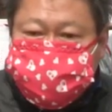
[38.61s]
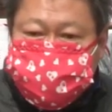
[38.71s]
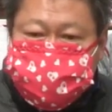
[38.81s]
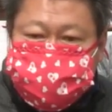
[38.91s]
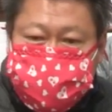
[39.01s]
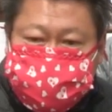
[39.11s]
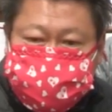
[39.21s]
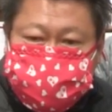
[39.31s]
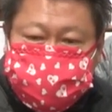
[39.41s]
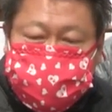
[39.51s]
is look
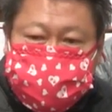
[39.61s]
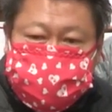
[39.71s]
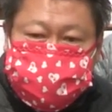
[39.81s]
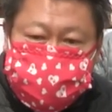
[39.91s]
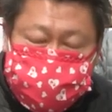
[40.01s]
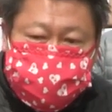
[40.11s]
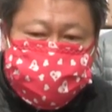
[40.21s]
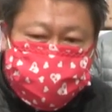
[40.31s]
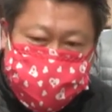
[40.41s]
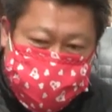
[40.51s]
around you and look
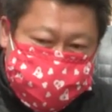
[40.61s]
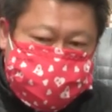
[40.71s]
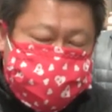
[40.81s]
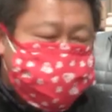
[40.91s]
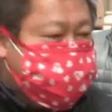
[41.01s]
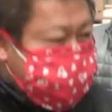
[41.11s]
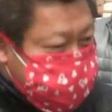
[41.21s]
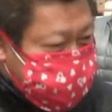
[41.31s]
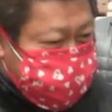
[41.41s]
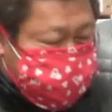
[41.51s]
for the helpers that are
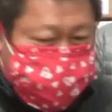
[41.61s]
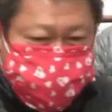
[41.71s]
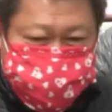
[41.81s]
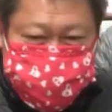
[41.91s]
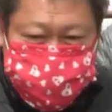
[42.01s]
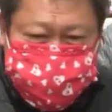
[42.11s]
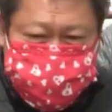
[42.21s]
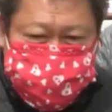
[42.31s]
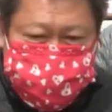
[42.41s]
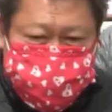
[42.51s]
here for you.
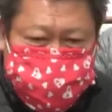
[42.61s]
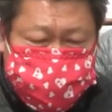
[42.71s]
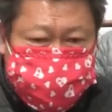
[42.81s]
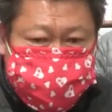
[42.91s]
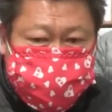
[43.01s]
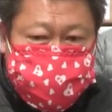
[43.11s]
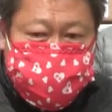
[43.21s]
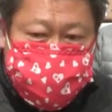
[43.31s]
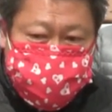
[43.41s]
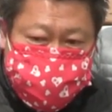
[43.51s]
Well, we're
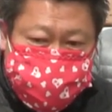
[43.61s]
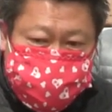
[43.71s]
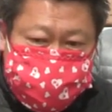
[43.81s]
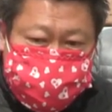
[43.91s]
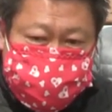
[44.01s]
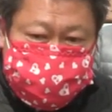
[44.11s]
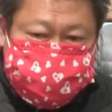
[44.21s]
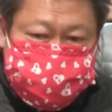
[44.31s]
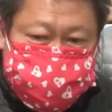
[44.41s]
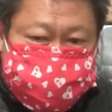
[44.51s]
here
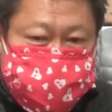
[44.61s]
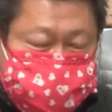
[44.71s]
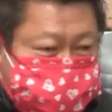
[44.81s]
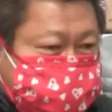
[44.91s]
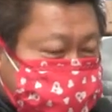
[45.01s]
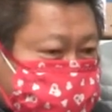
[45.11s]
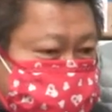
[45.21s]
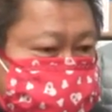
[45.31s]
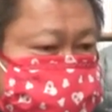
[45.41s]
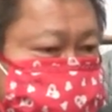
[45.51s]
to
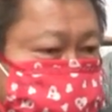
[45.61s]
recognize